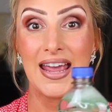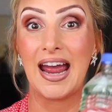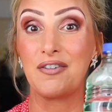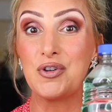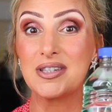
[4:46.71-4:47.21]

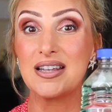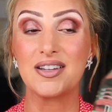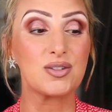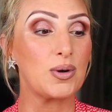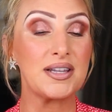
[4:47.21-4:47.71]
And if you see
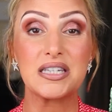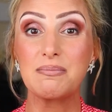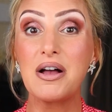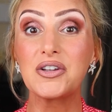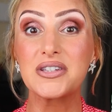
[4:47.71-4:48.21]
this one, it
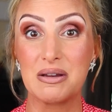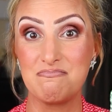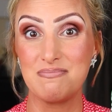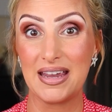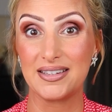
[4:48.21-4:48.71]
smells
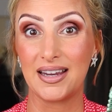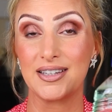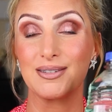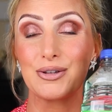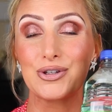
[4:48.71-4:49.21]
amazing.
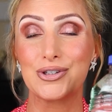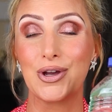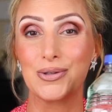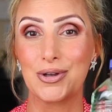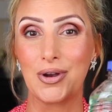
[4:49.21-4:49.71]
It smells
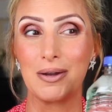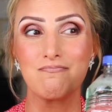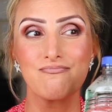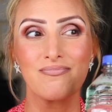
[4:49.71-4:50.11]
so, so good.